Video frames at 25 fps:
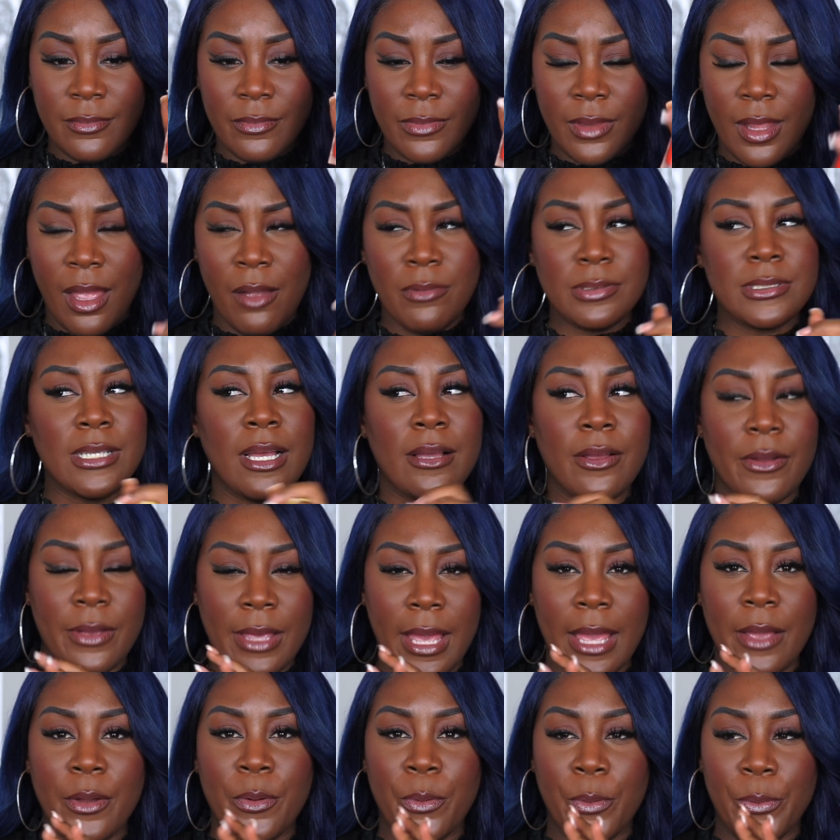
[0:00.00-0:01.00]
I was like,
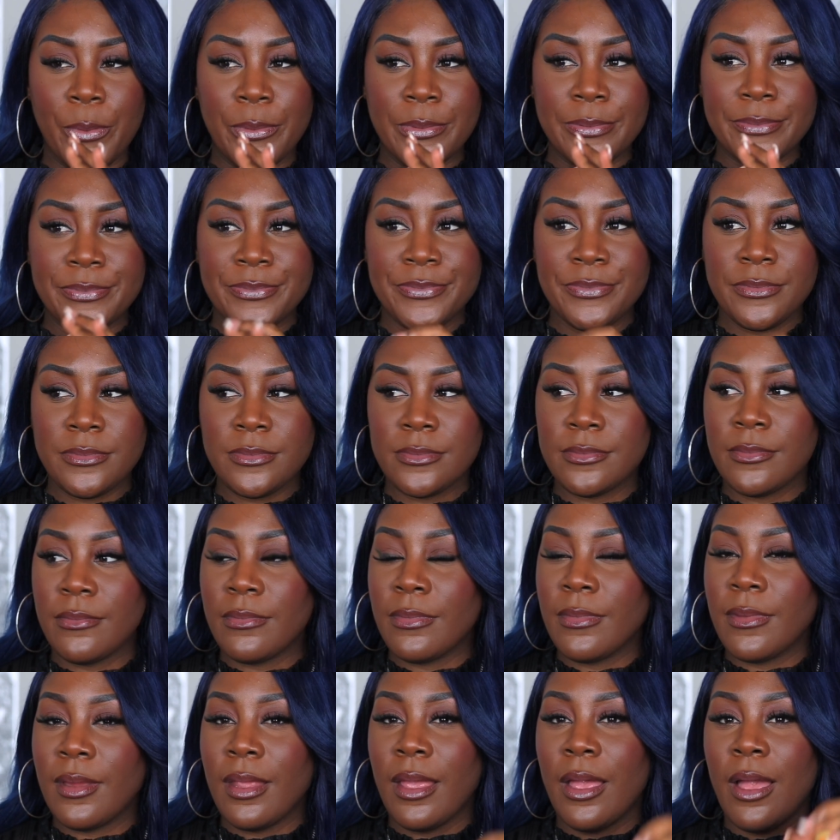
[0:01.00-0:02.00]
okay, cool.
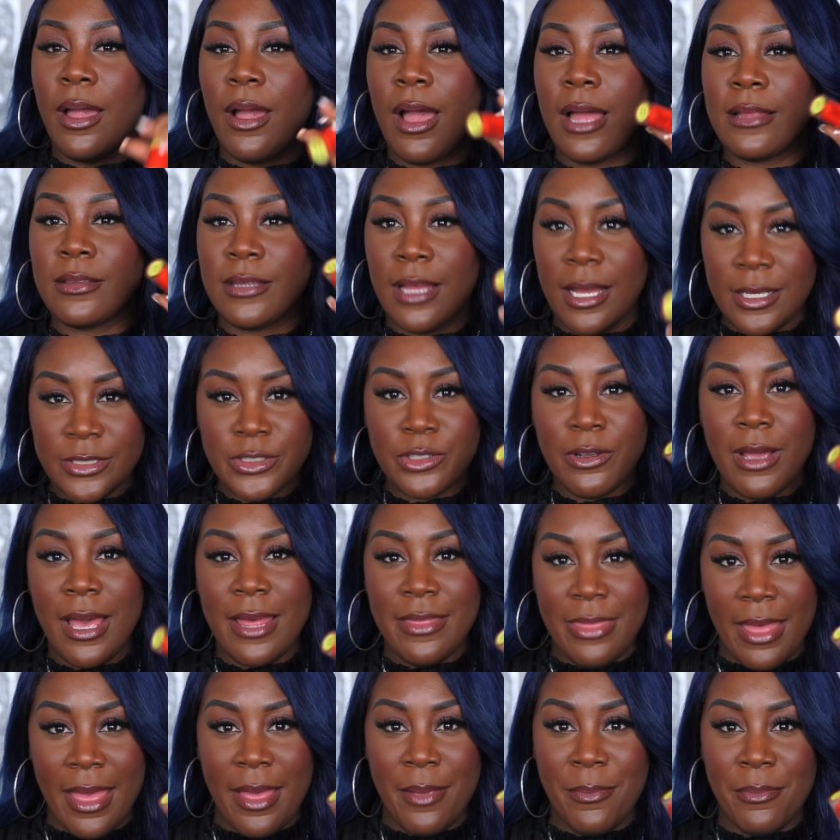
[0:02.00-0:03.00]
And I
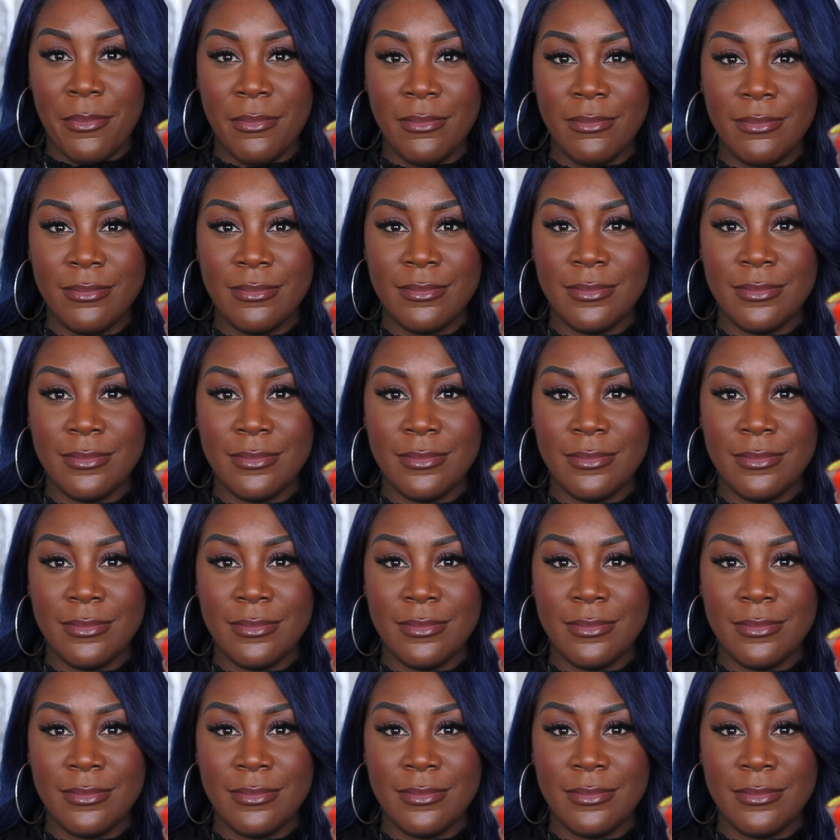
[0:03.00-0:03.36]
tried them.